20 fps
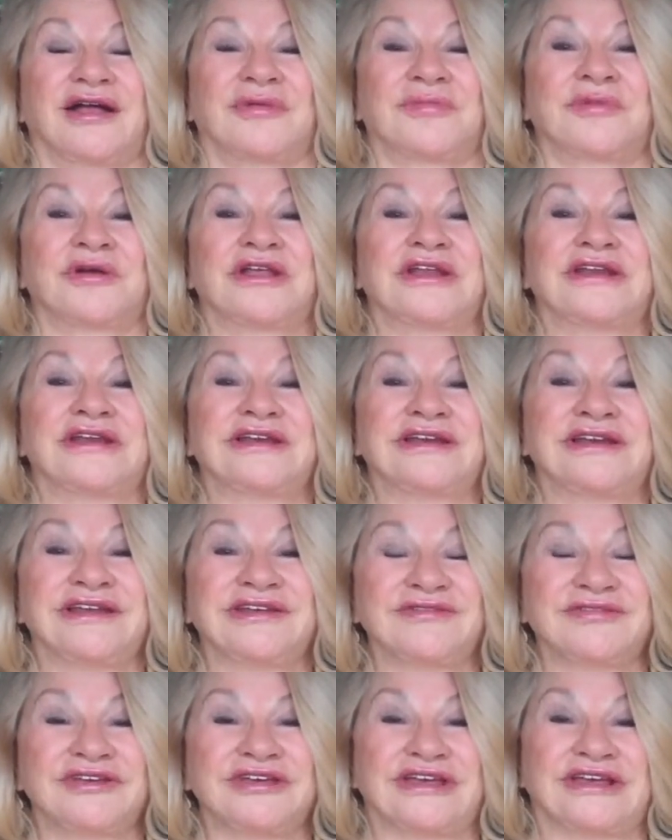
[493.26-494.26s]
but
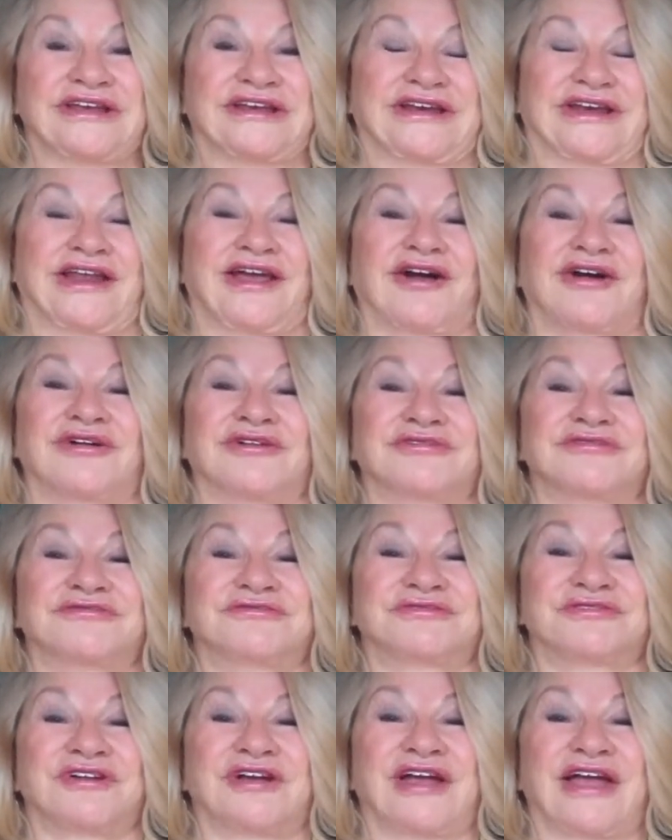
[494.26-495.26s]
living in
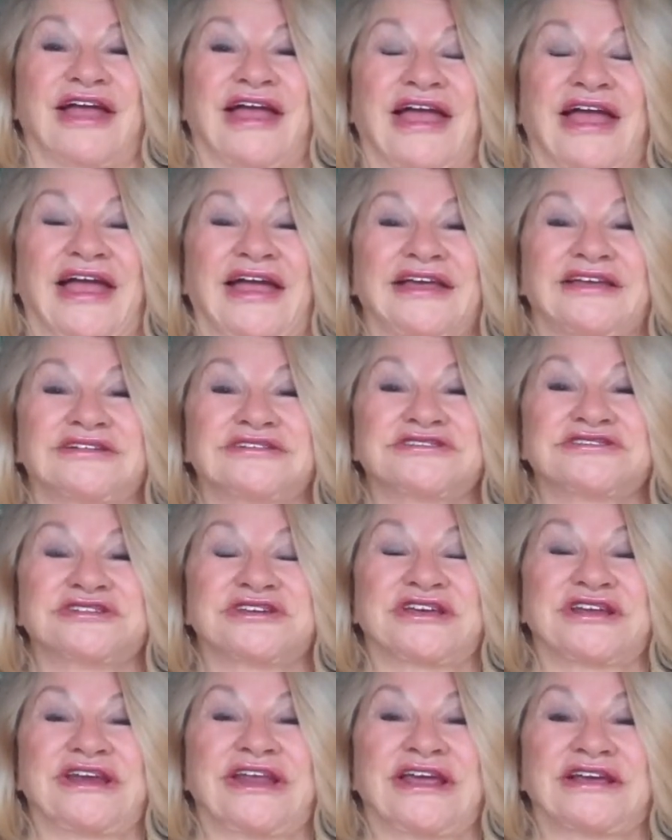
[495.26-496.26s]
love and
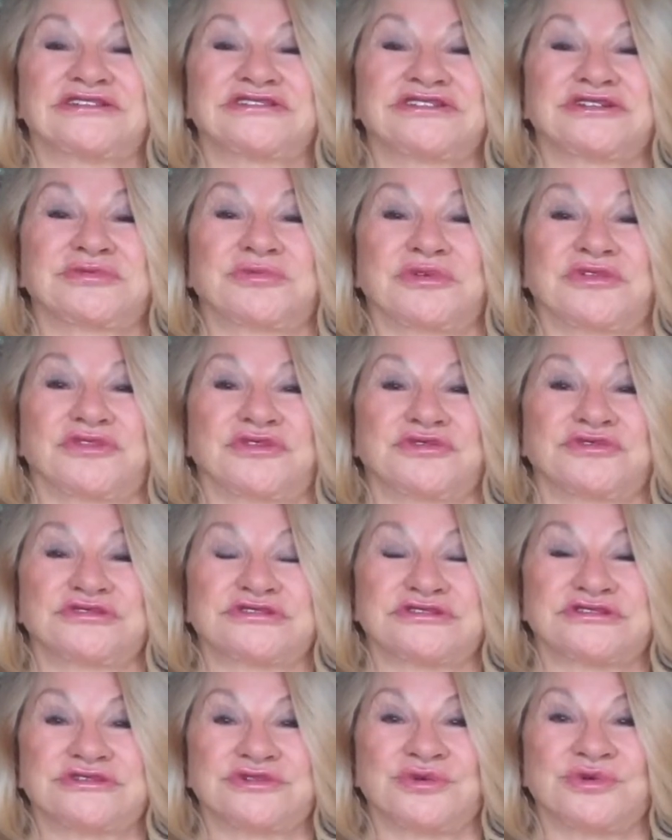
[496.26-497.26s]
connecting with your
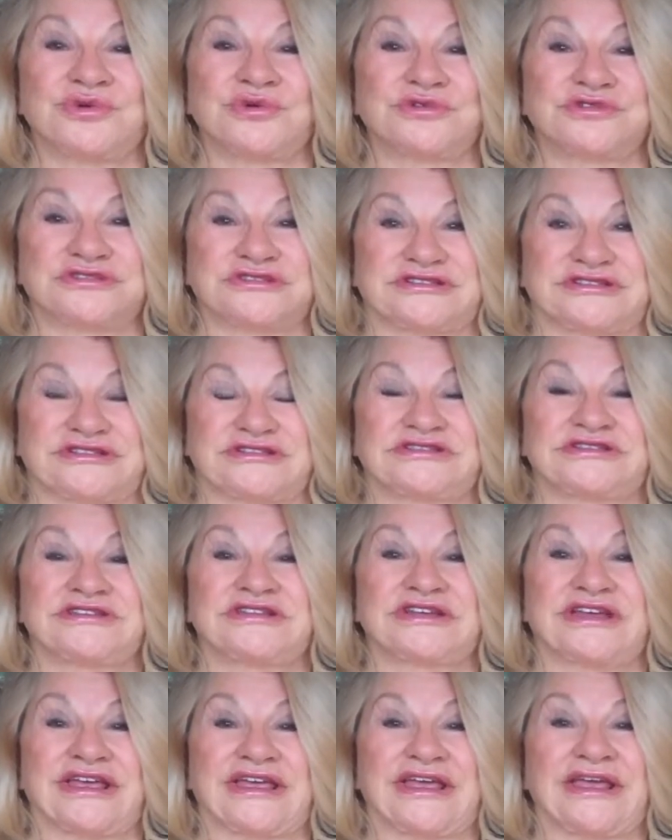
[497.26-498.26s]
source is the
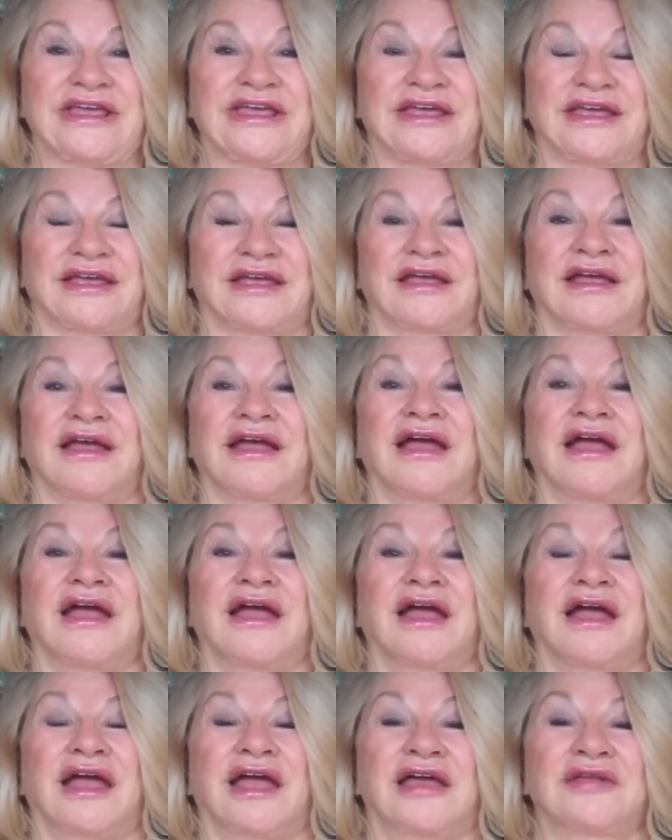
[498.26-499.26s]
key,
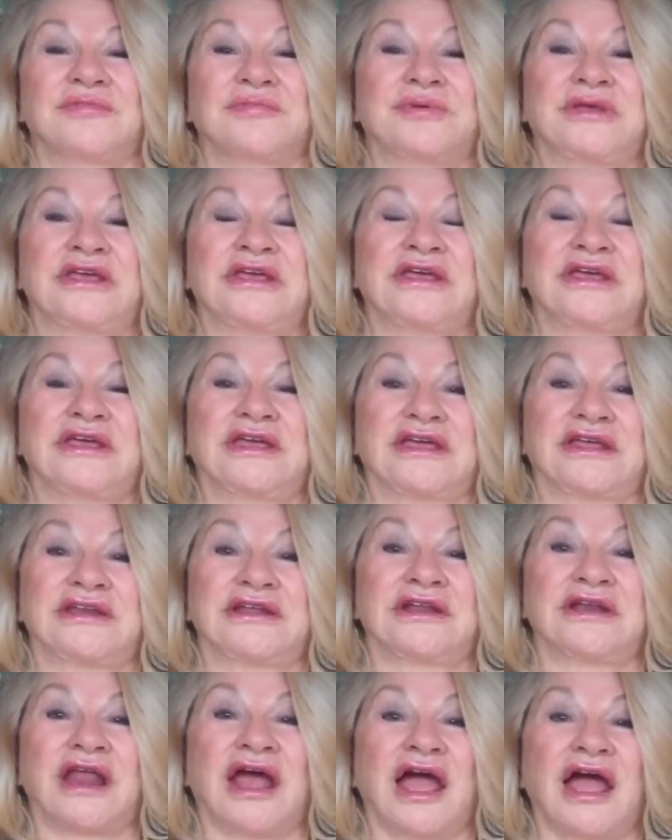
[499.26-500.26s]
and being in
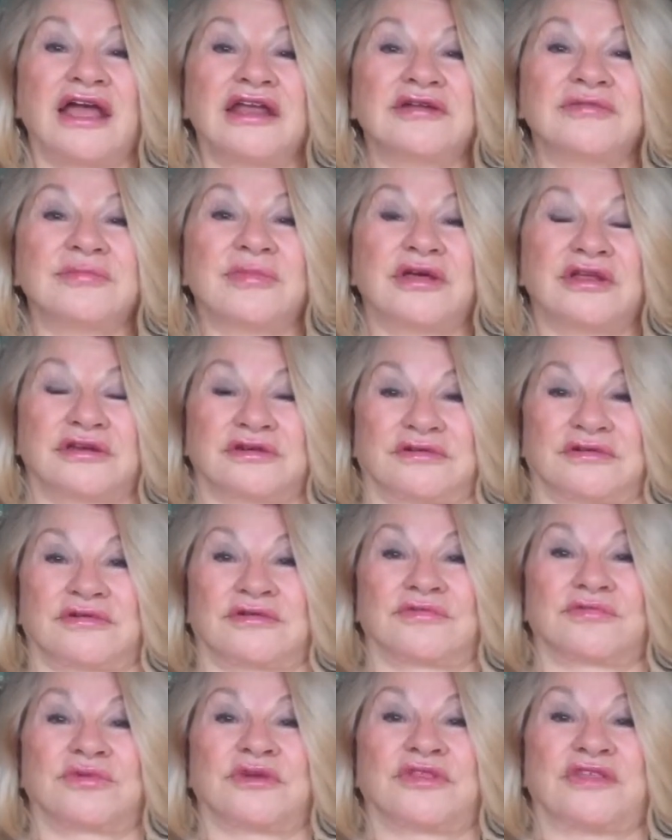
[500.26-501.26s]
alignment
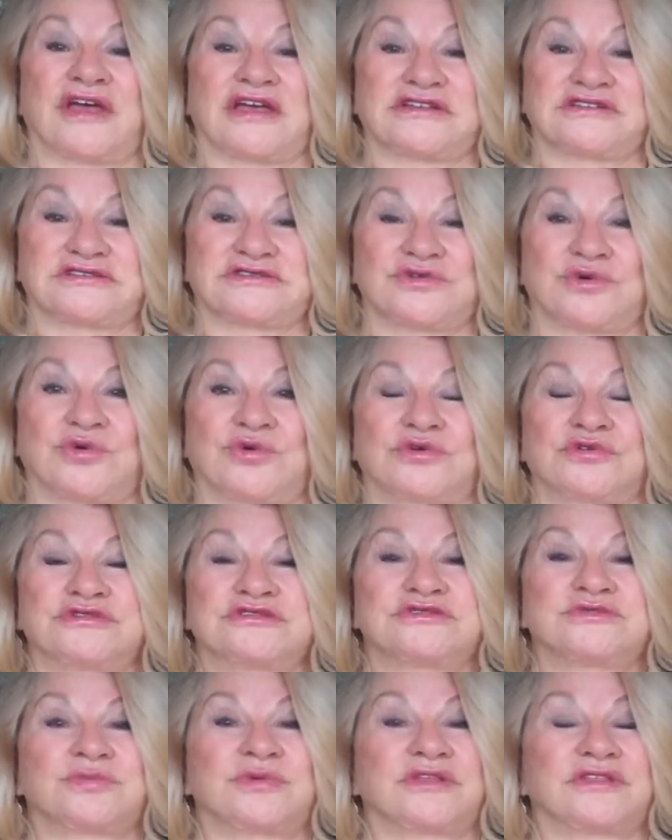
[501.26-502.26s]
with that
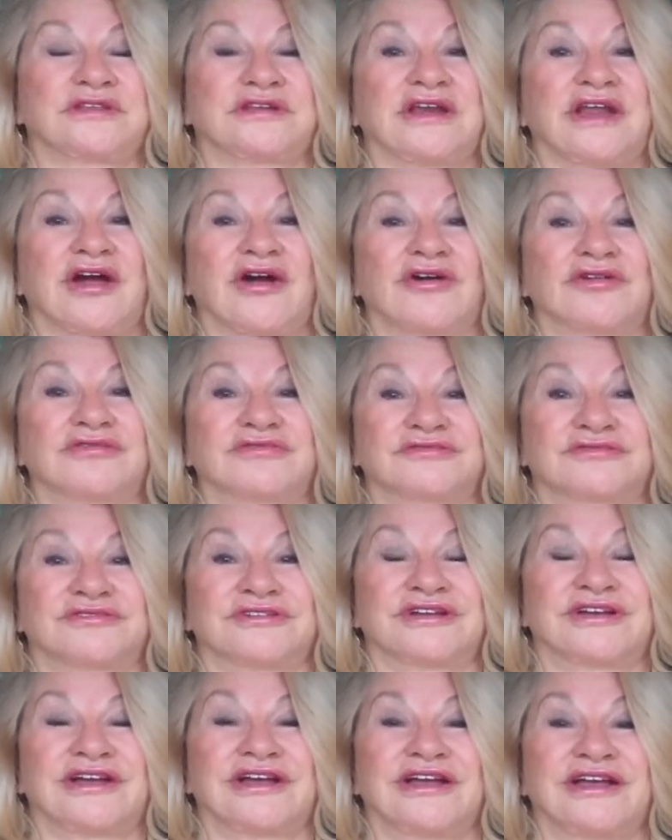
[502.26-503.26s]
source, with love.
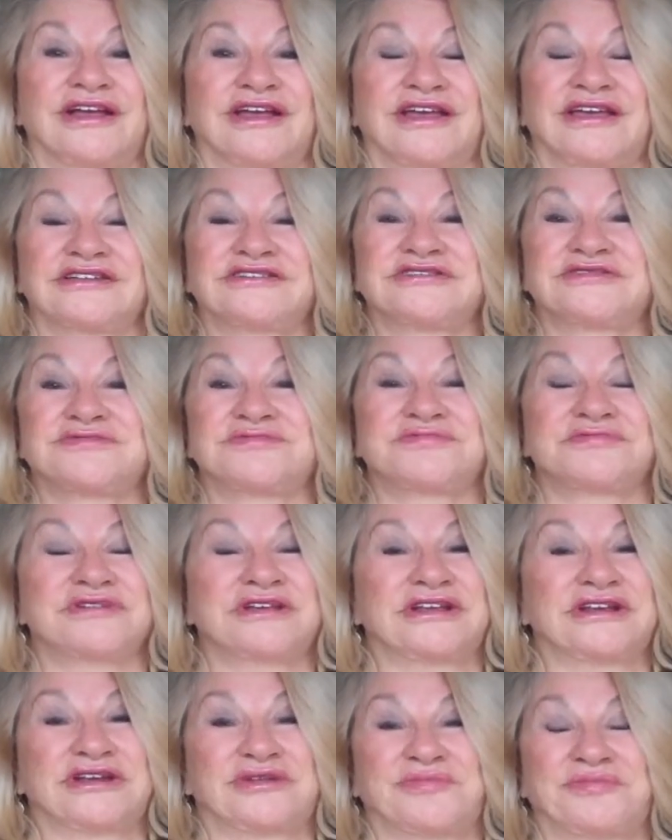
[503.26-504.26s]
It's
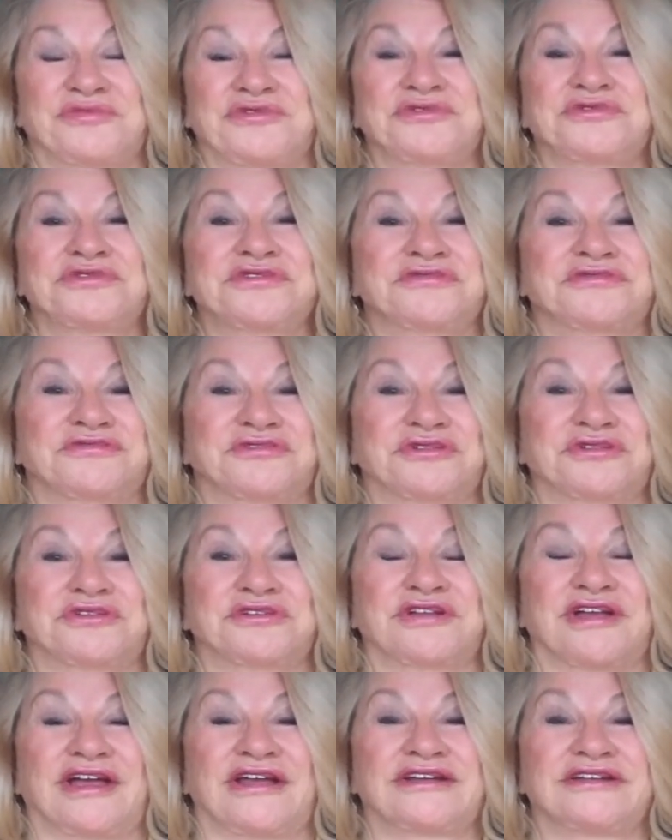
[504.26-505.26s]
really
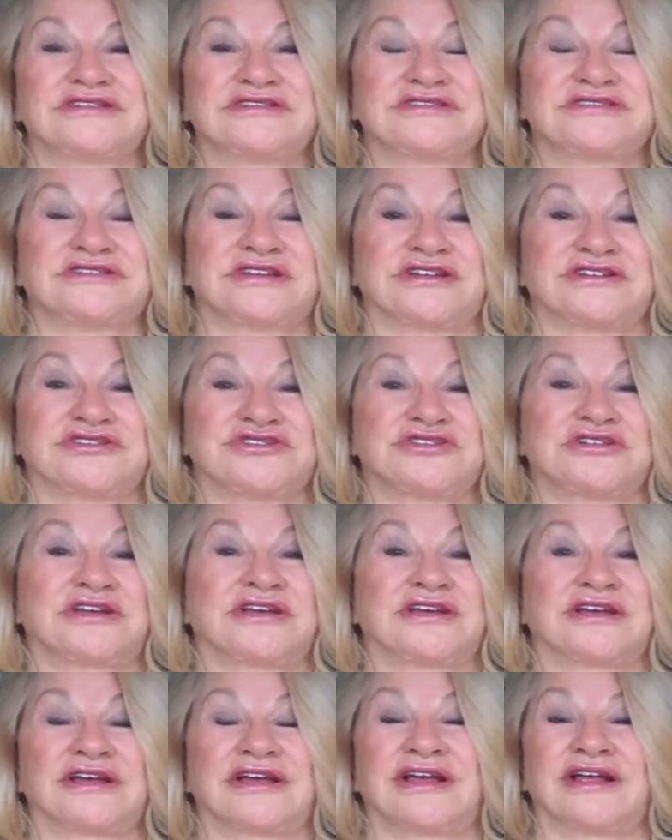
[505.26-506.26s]
beautiful, and it's such
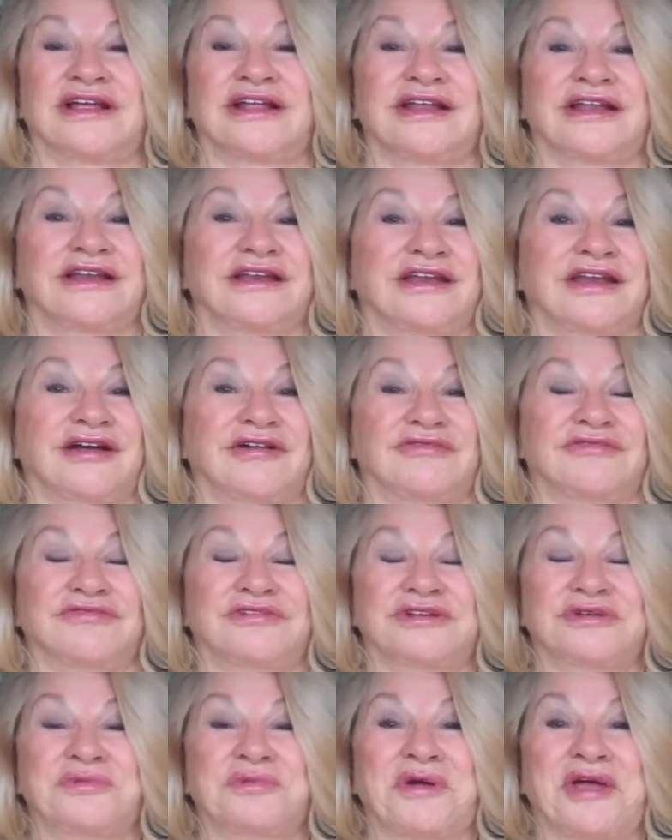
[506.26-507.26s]
a
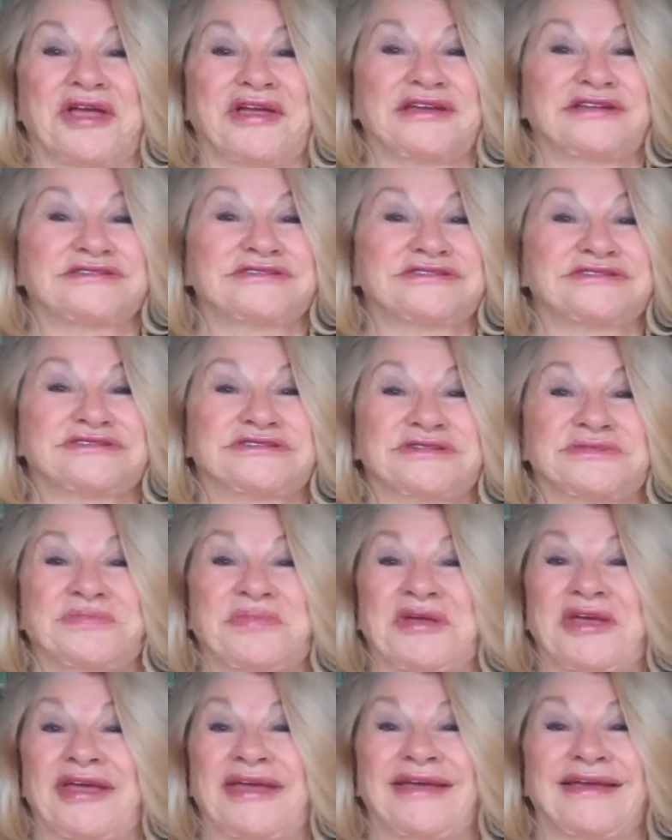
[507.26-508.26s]
lovely way to
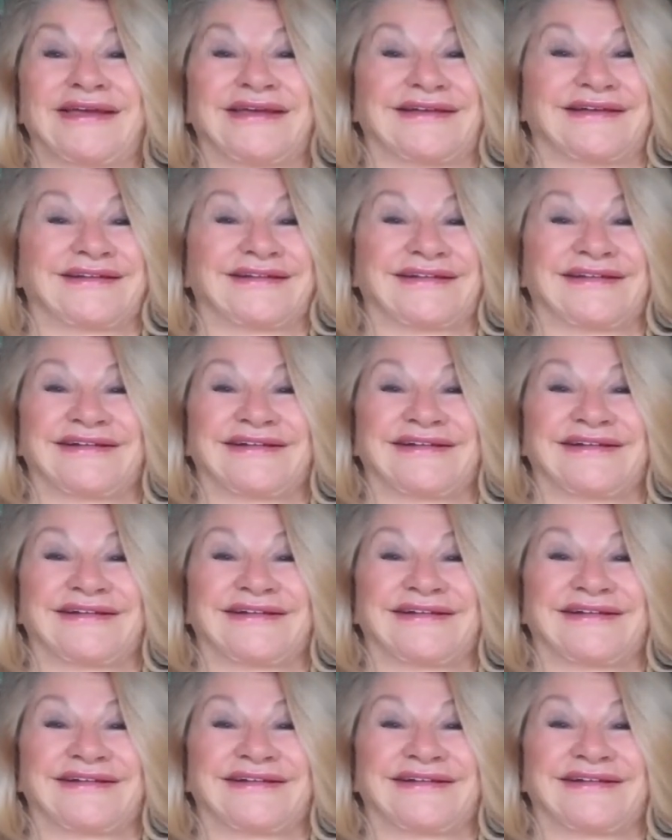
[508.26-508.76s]
be.